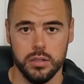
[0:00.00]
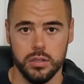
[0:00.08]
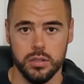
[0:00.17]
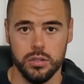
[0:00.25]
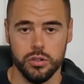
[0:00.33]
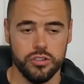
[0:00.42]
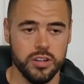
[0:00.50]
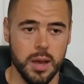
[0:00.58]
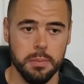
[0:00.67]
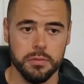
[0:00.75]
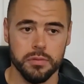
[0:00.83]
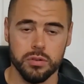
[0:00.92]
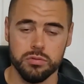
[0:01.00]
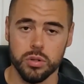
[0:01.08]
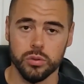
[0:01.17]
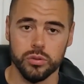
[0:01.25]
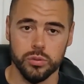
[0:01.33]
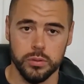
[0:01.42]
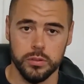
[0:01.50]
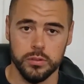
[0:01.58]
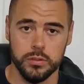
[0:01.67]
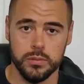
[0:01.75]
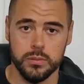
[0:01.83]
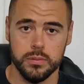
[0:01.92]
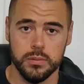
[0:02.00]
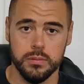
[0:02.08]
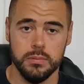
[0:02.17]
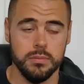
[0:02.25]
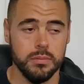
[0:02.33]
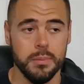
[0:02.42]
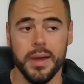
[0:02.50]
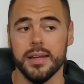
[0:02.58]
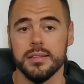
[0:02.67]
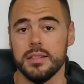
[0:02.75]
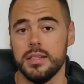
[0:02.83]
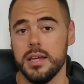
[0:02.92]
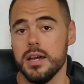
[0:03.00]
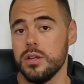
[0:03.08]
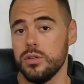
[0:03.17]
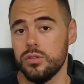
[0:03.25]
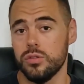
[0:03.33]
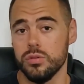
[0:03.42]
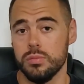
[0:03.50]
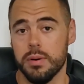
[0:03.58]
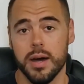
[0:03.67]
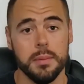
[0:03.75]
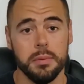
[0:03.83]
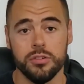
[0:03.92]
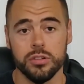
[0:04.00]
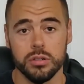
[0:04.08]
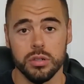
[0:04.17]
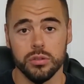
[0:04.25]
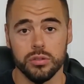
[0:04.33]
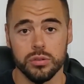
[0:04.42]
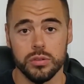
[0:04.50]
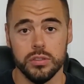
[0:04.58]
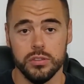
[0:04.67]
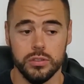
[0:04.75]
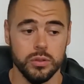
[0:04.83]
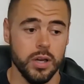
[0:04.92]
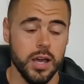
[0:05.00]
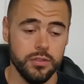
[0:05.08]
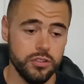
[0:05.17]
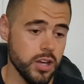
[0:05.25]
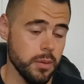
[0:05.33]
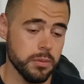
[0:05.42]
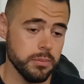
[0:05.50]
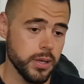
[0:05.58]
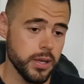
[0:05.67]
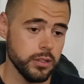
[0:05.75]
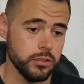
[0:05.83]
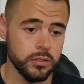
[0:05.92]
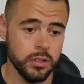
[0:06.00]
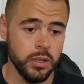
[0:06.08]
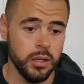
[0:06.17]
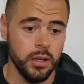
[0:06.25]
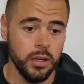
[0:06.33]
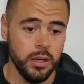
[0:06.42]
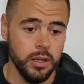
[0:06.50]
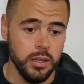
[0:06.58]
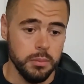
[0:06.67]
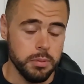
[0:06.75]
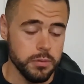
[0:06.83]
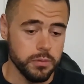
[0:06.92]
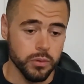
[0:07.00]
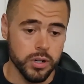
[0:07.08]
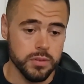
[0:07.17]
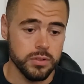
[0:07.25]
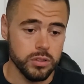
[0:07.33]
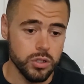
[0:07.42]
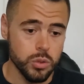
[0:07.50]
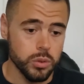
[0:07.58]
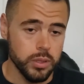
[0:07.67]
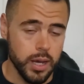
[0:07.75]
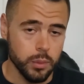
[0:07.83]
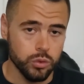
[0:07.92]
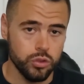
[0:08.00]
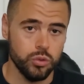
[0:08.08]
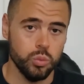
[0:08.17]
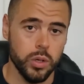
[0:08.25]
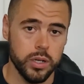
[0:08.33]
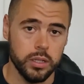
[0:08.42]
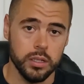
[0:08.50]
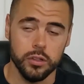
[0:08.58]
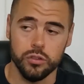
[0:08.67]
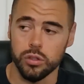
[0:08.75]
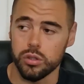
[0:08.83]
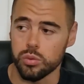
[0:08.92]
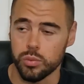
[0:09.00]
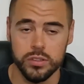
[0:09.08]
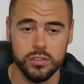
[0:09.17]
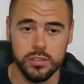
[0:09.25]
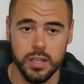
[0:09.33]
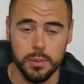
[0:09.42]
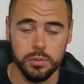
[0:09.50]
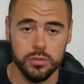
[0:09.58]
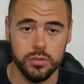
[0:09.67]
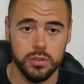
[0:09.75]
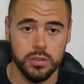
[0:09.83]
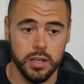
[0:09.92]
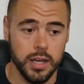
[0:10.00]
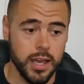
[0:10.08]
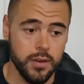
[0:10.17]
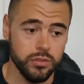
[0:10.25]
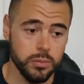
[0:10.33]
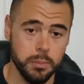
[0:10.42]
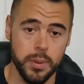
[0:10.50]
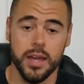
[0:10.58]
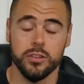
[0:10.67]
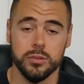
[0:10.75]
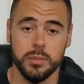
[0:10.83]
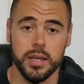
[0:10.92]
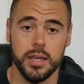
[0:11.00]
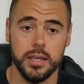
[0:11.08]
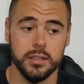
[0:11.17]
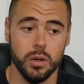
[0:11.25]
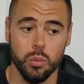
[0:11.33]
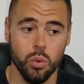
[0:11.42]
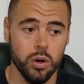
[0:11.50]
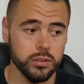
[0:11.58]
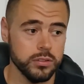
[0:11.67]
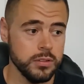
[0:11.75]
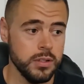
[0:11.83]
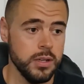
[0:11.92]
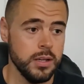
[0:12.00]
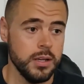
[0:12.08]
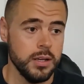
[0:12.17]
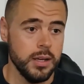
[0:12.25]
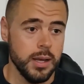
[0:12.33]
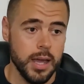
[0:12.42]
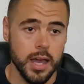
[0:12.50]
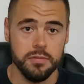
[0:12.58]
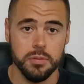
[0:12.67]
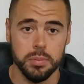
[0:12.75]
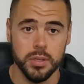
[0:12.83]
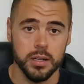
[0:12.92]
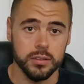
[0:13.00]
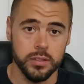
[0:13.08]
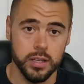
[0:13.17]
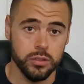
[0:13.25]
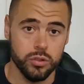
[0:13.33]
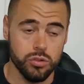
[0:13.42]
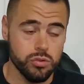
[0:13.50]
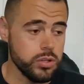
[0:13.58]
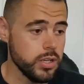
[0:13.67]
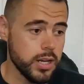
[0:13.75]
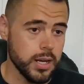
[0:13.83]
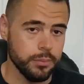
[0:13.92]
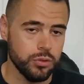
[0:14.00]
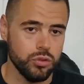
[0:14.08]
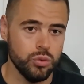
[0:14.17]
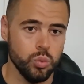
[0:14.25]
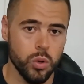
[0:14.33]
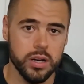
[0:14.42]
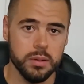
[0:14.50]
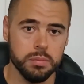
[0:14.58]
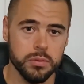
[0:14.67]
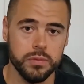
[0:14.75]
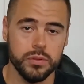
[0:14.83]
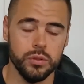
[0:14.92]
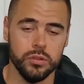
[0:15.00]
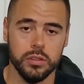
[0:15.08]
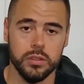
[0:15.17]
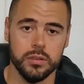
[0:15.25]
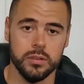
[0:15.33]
you're shopping for groceries. Back in the day, I used to buy a bunch of groceries, have shopping bags. Before I even knew it, I was sweating. I took 3 steps. I had some bags in my hand. I walked half a block down the street and I'm sweating profusely.